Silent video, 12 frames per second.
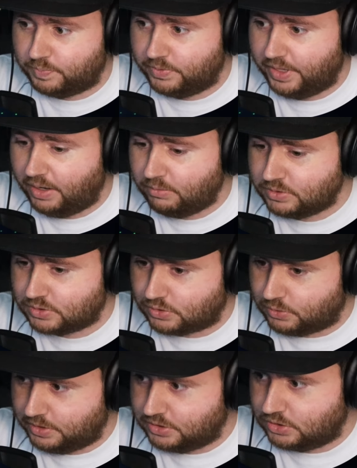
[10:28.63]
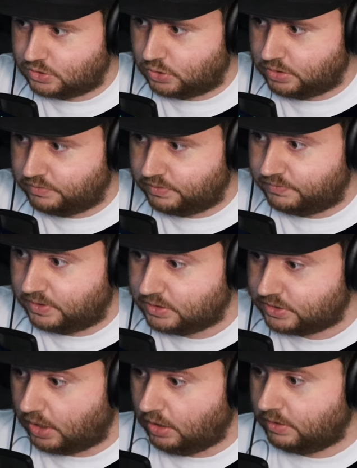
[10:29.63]
that was a crazy turn of
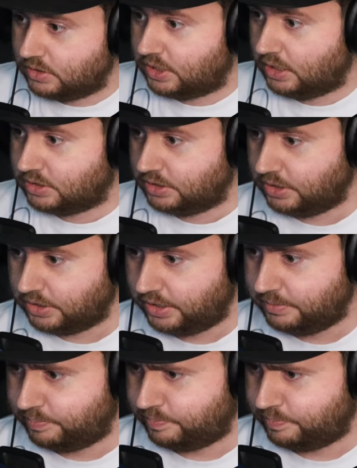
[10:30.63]
events. Oh, it's hunting again.